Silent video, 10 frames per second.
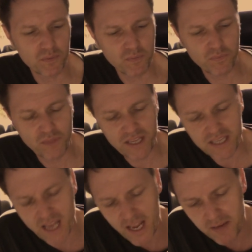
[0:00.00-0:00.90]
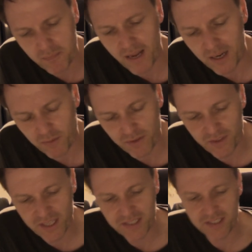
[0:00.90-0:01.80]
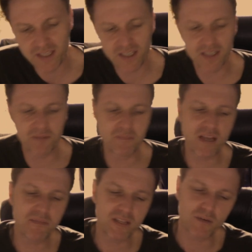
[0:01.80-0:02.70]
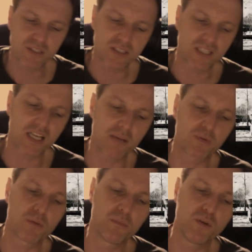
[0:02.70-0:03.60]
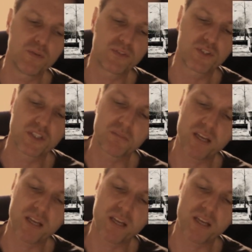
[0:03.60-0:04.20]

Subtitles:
they came back with this. Maybe there was a deliberate move to just make